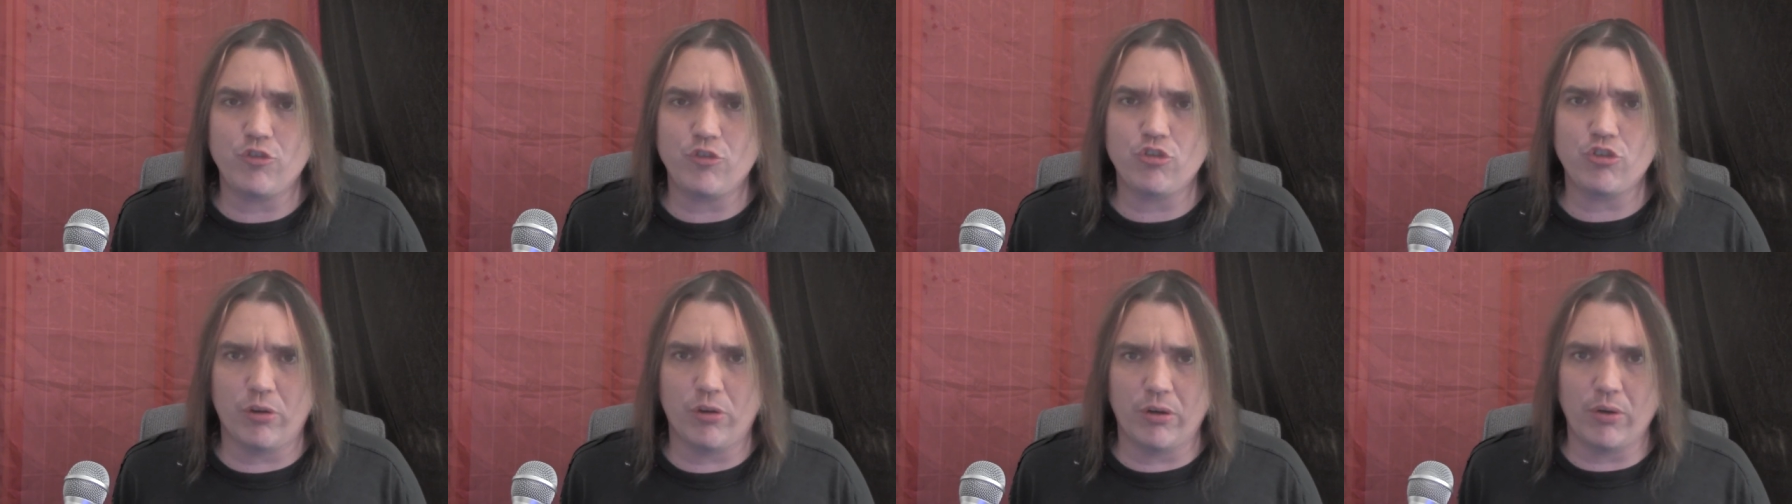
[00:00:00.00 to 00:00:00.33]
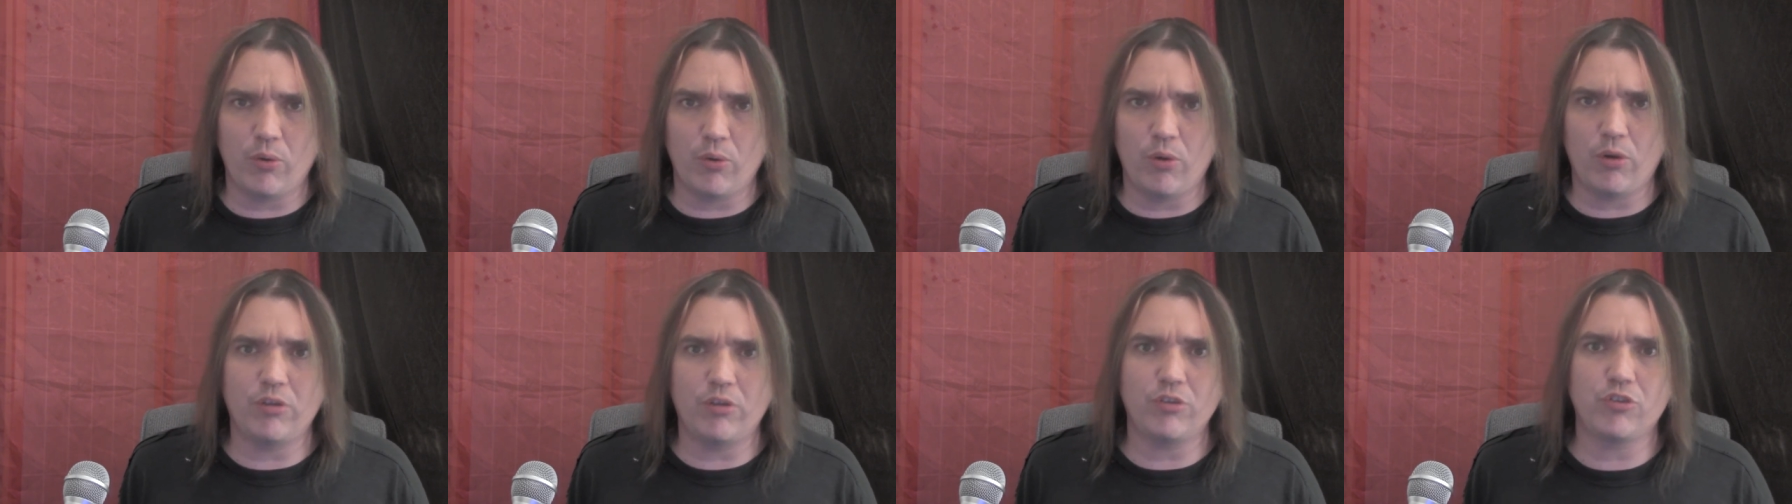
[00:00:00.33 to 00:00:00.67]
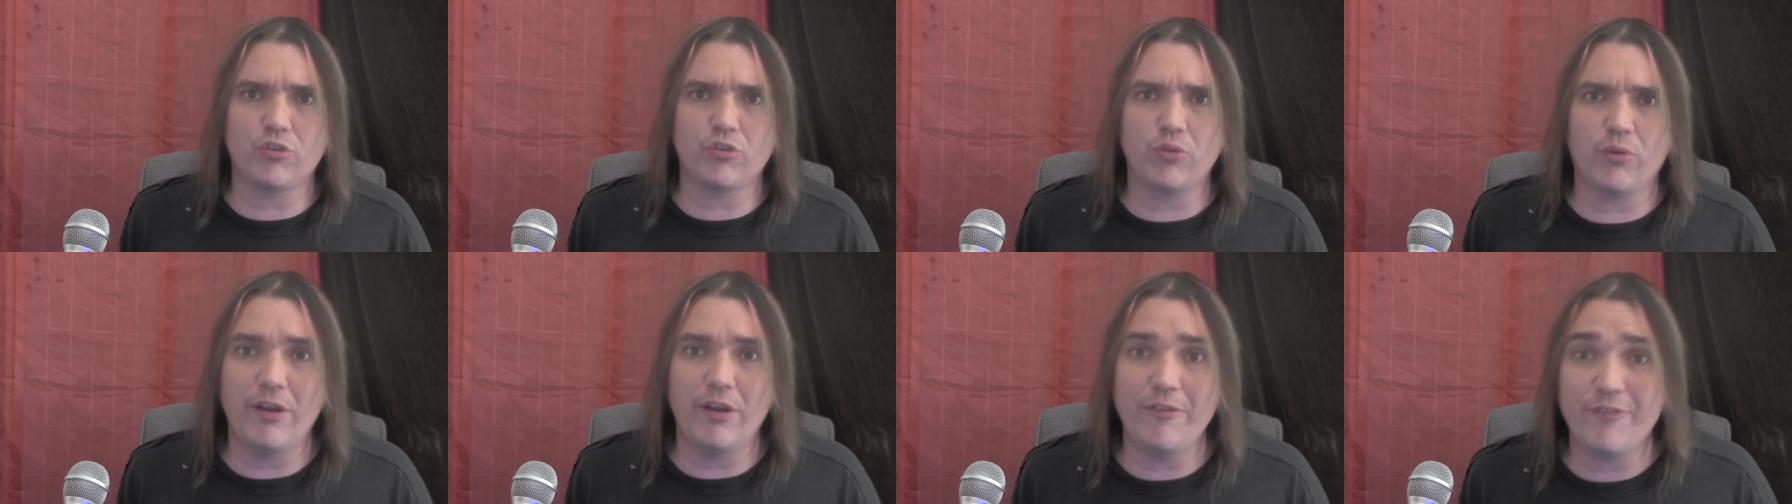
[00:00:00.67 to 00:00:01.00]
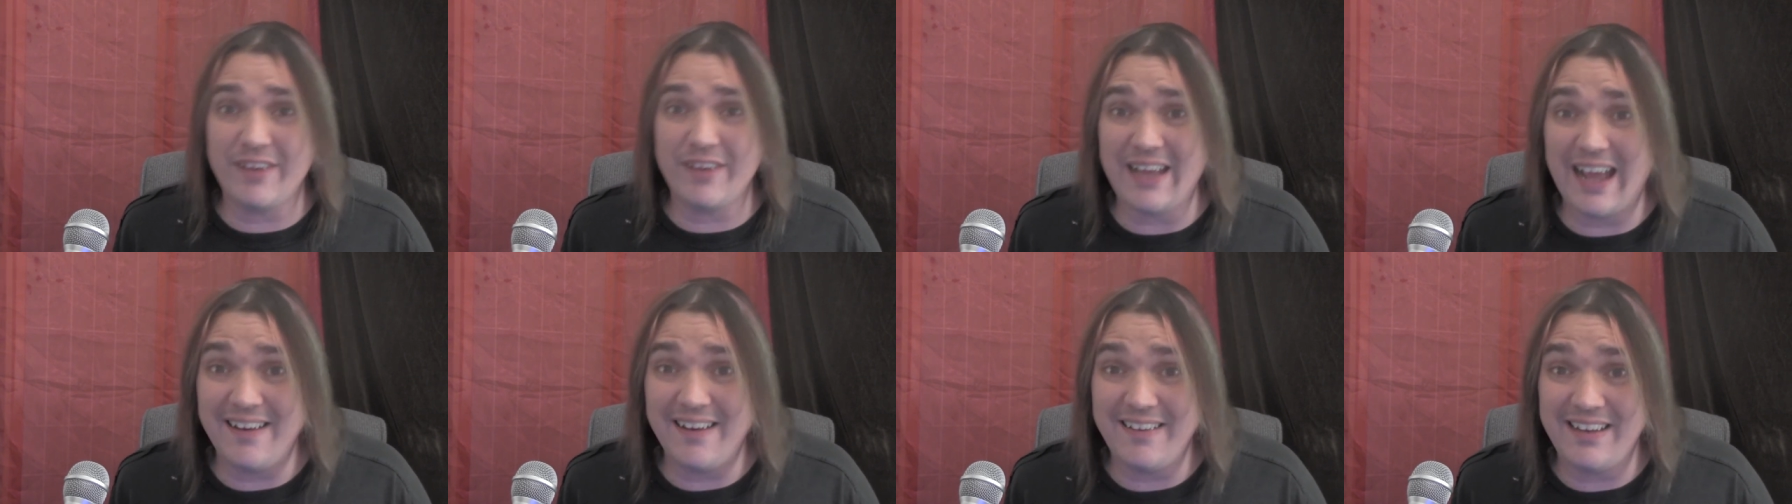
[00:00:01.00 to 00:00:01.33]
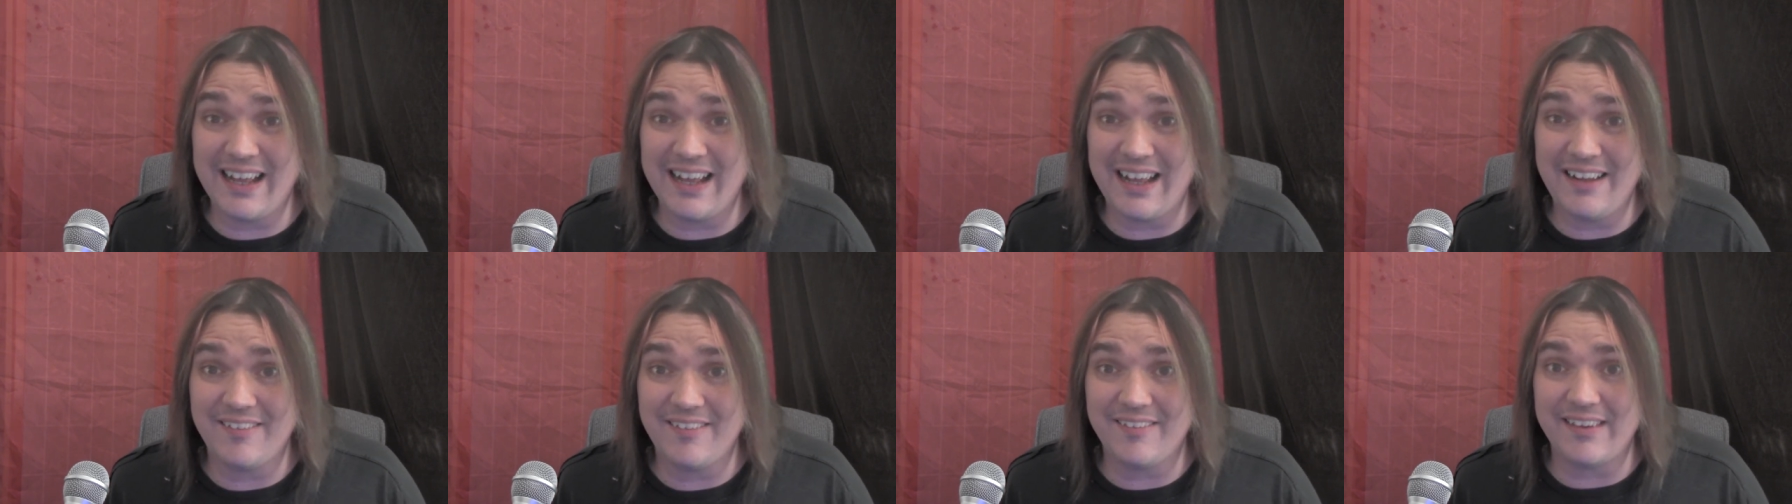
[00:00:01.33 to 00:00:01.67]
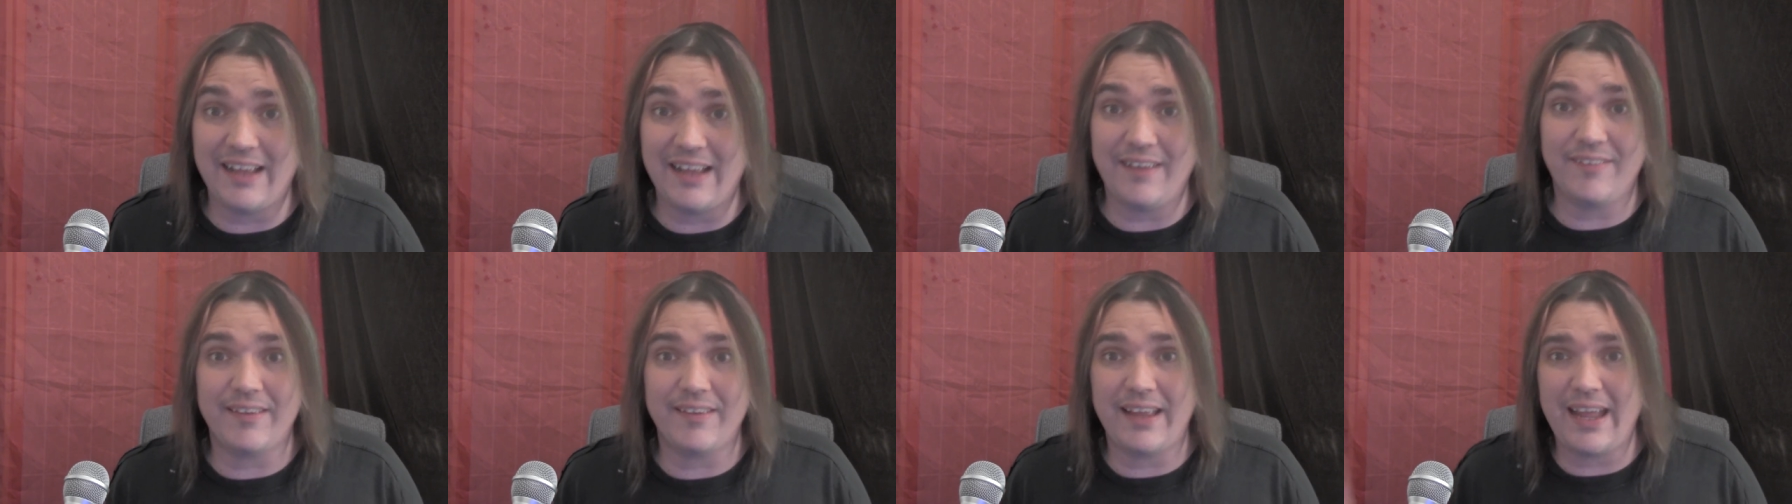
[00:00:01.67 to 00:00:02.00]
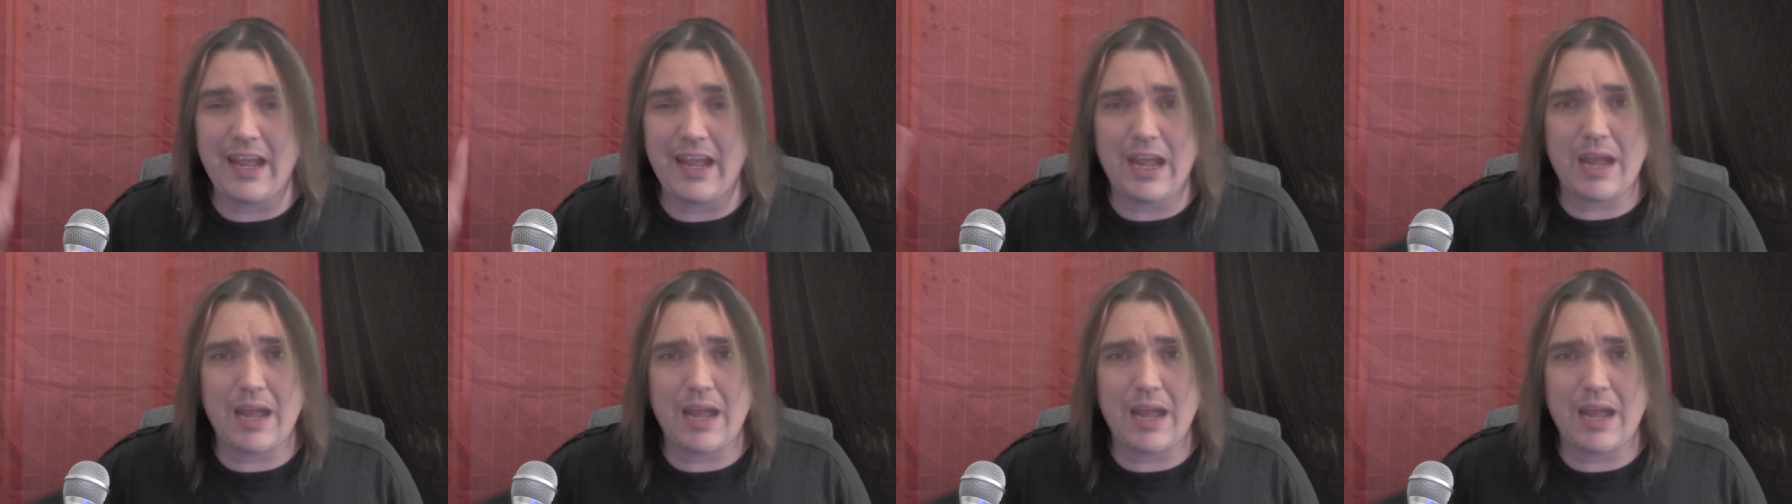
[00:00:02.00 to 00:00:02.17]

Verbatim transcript: short horror story for 99 cents.